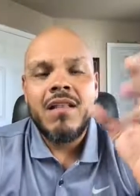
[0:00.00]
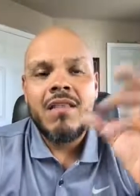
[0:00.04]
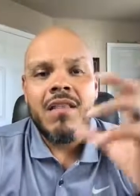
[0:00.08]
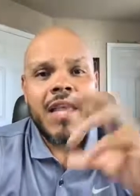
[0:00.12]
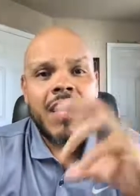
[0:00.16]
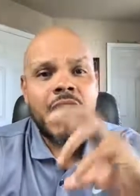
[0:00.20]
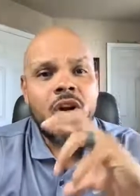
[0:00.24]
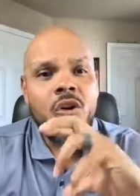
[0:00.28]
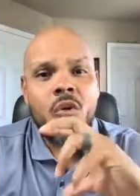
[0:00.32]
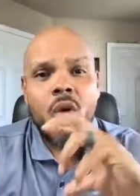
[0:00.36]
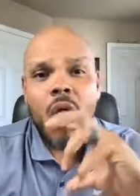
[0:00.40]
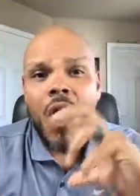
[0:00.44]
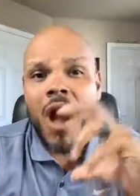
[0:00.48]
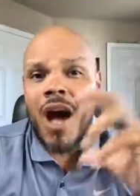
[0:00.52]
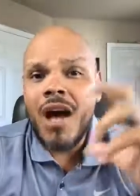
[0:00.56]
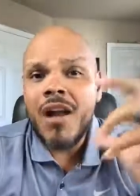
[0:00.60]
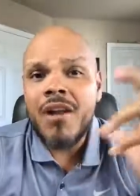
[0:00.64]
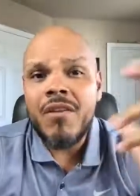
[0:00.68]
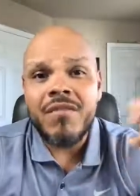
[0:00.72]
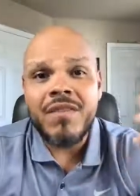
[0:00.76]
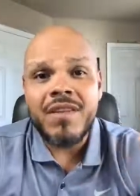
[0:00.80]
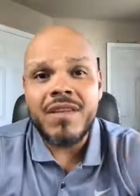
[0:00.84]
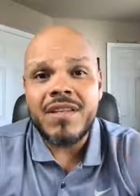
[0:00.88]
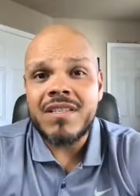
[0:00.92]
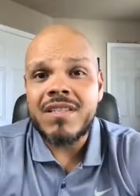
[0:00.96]
they grow out
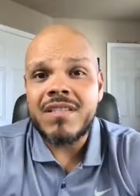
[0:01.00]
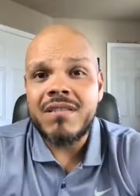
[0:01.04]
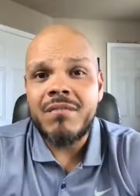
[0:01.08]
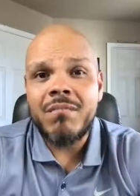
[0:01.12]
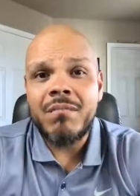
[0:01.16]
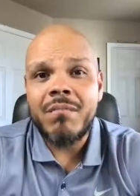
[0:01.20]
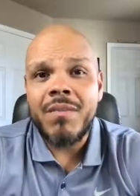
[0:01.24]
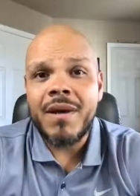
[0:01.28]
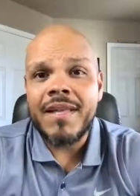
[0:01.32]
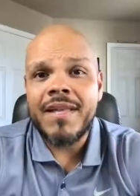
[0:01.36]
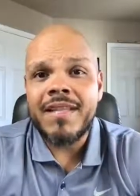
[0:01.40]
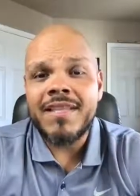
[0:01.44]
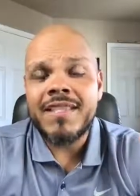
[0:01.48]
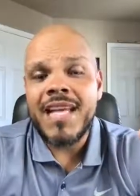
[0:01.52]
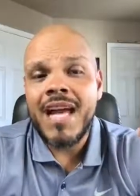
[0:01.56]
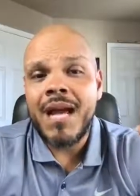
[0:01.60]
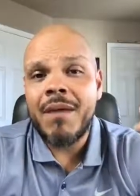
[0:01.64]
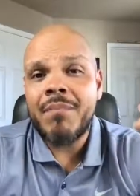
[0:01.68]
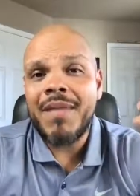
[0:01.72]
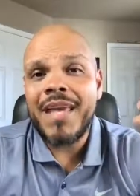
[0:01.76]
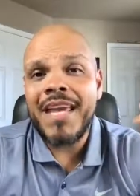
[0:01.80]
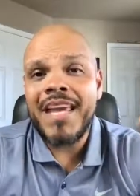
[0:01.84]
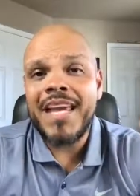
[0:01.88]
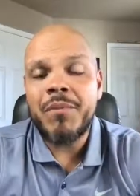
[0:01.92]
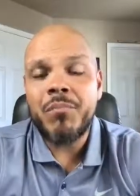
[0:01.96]
of this by the
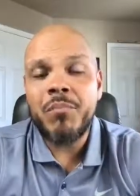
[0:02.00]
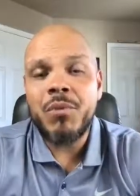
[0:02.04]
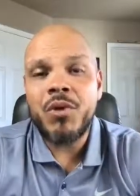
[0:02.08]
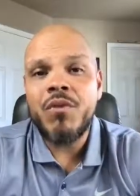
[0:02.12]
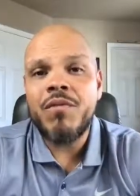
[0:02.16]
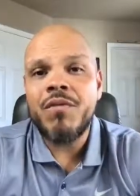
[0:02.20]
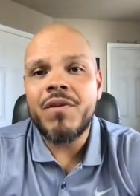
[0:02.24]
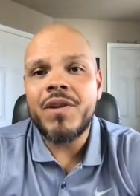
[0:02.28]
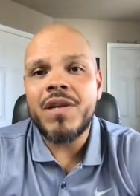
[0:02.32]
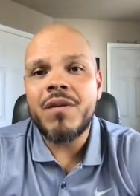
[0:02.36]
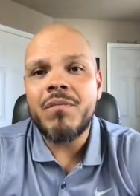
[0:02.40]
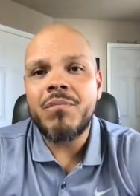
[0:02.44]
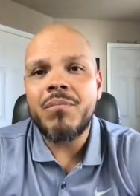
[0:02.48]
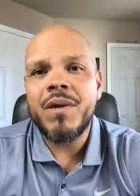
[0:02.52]
time they hit puberty,